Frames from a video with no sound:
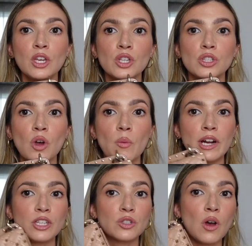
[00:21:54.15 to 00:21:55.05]
So when
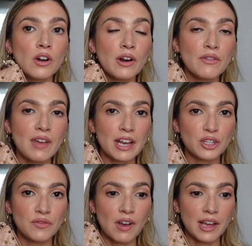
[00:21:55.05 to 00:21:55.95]
I saw her on
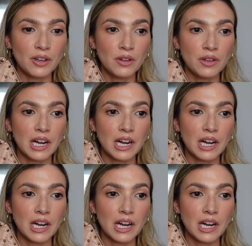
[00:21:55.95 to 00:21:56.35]
Fashionphile,